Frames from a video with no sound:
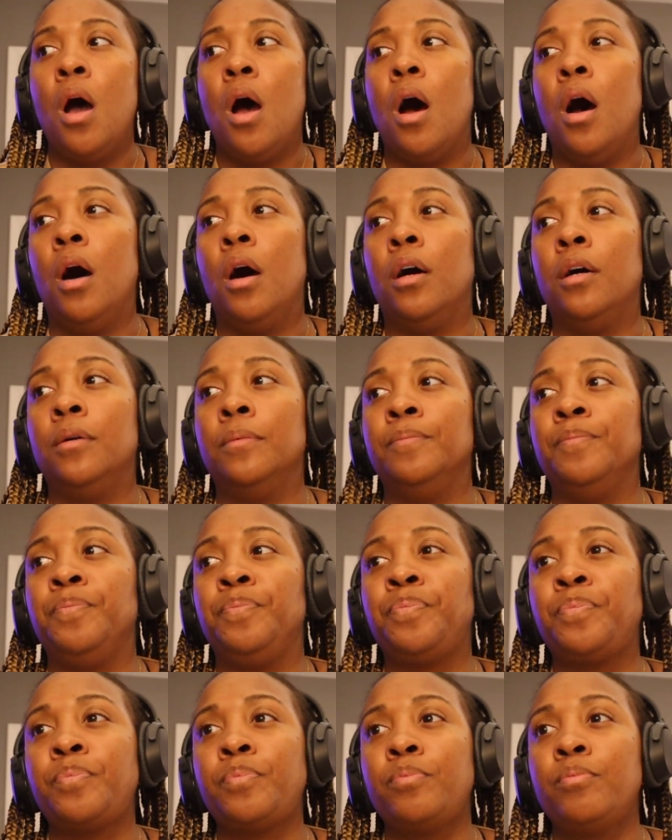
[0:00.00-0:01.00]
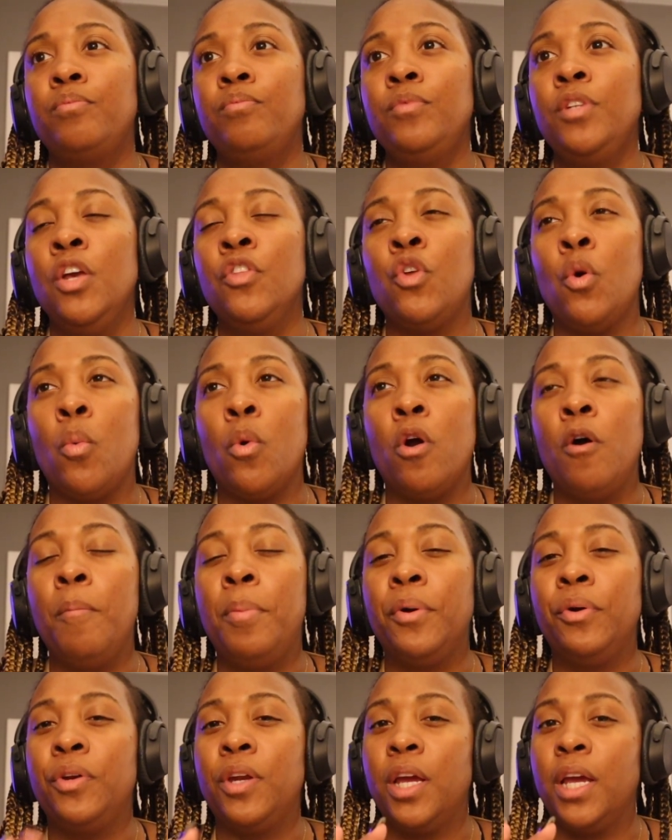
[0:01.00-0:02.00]
The world
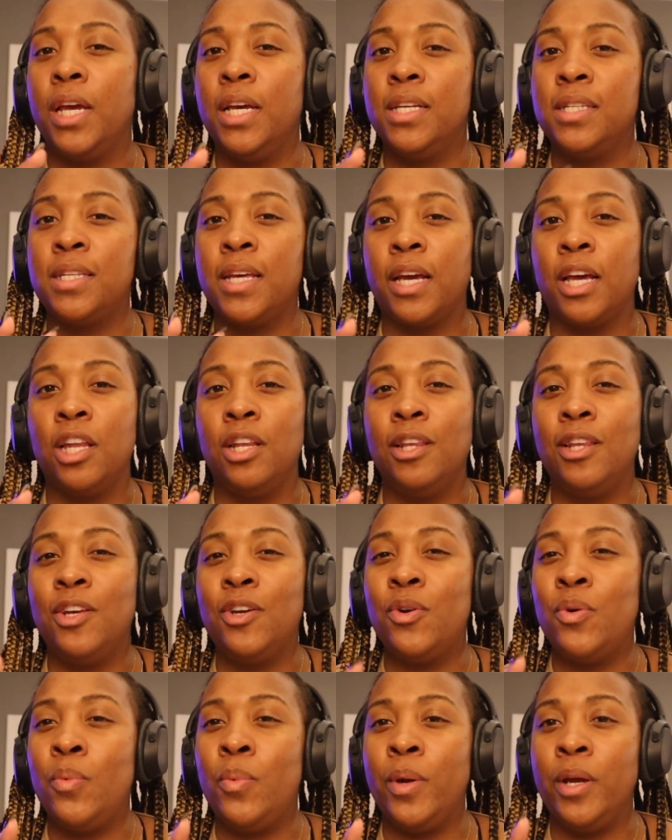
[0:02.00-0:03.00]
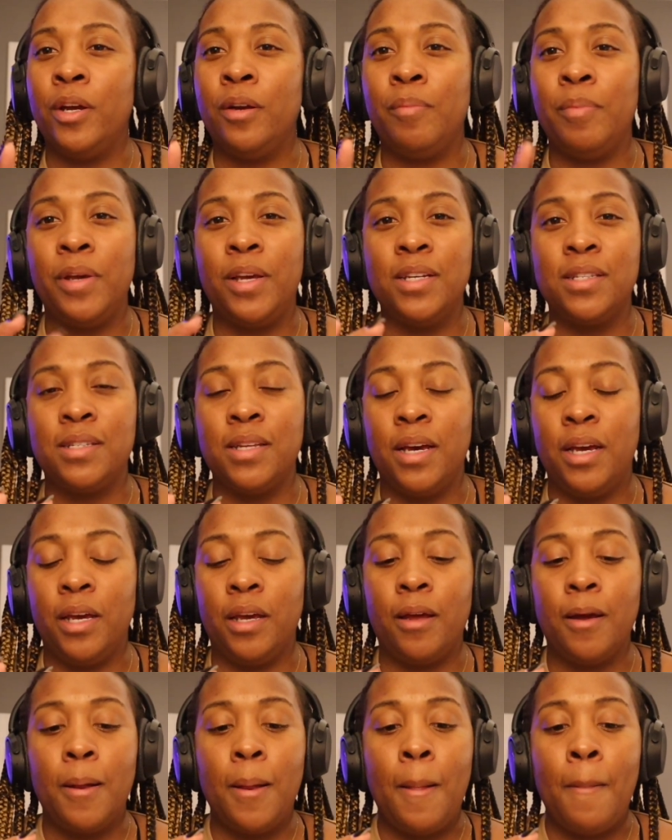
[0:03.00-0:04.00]
building is like a little weird because
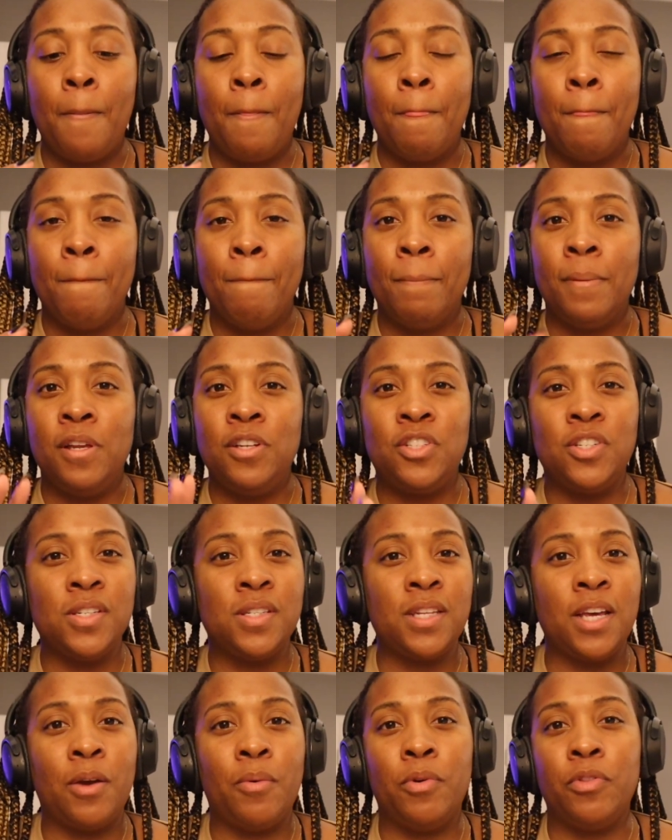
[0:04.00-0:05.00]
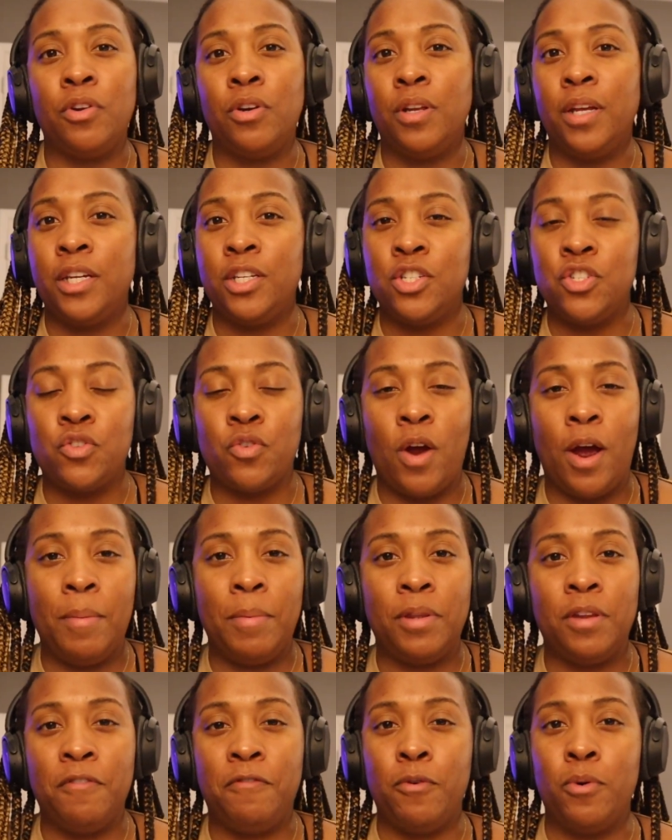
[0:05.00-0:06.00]
like just like when they're like
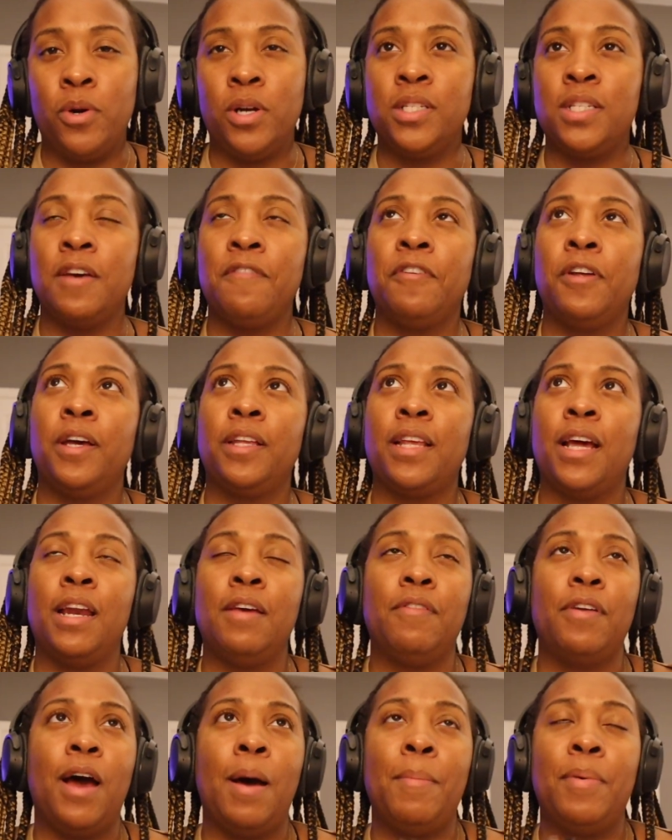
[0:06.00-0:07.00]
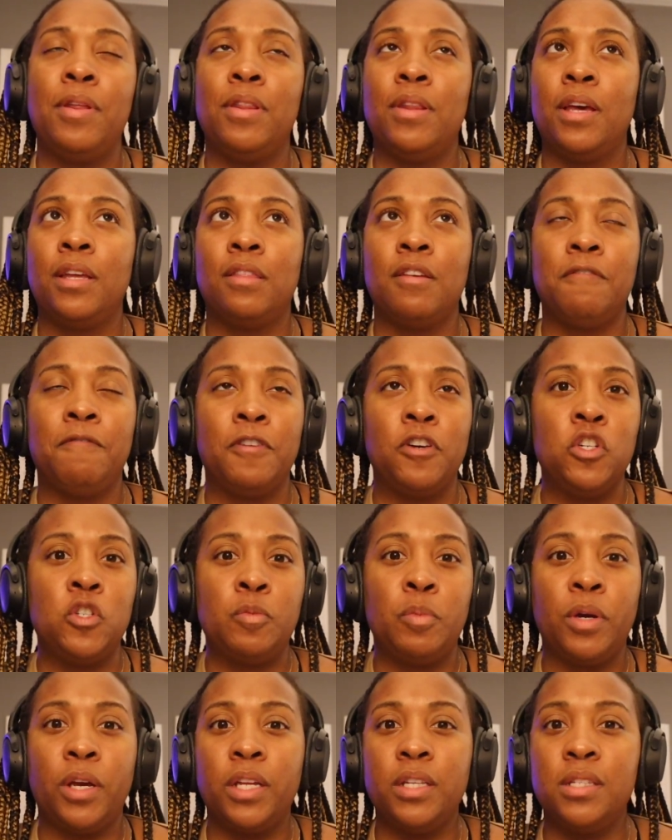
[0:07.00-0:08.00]
describing the forest, I feel like that even happened in like the first
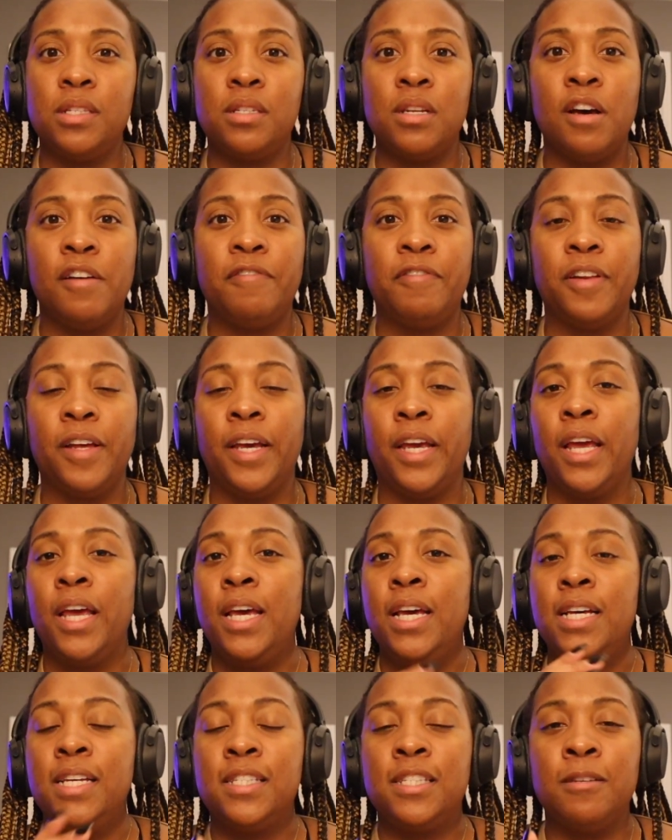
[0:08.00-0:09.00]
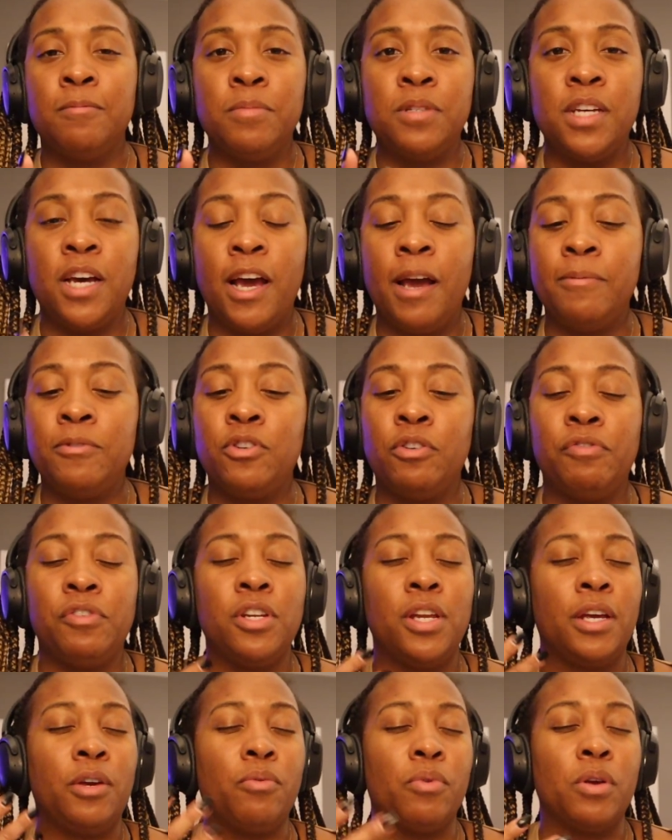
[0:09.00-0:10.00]
book and stuff. Like sometimes you have to
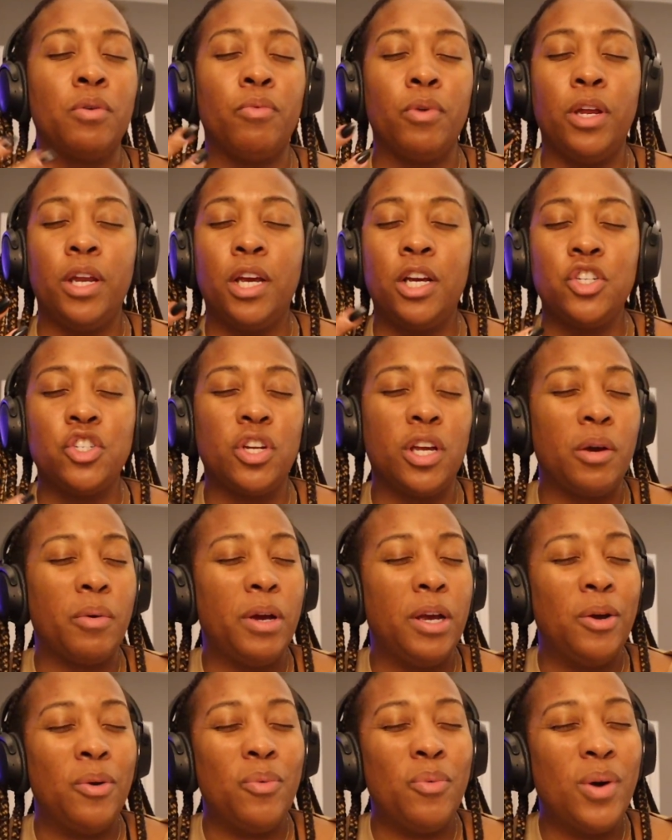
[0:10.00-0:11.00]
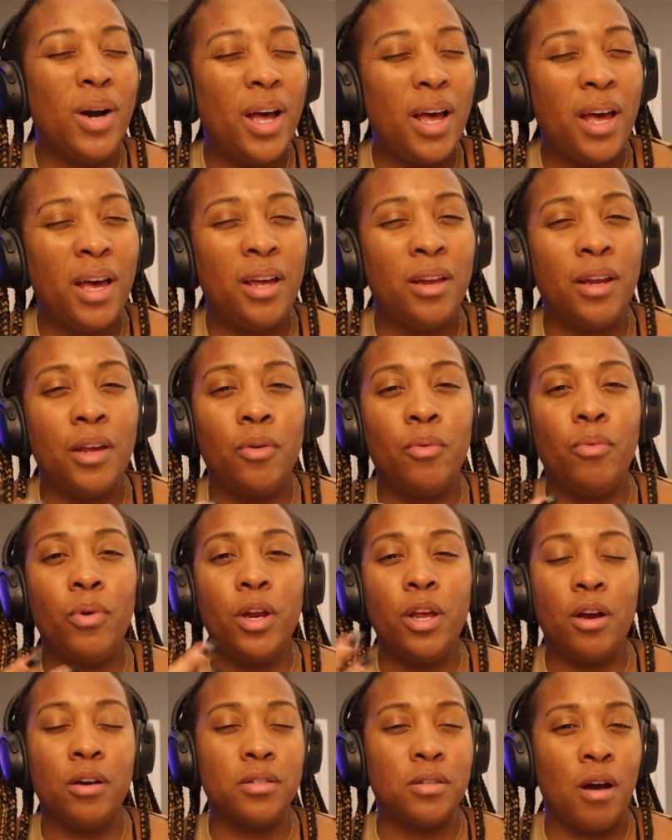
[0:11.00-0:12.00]
like reread it because you're like, wait, what? Like what are
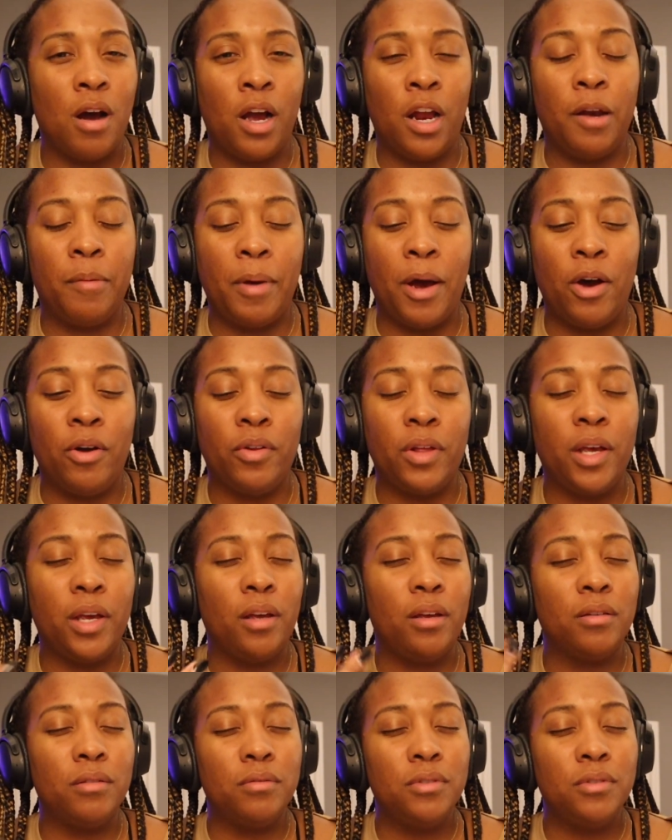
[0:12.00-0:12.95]
y'all talking about? Like,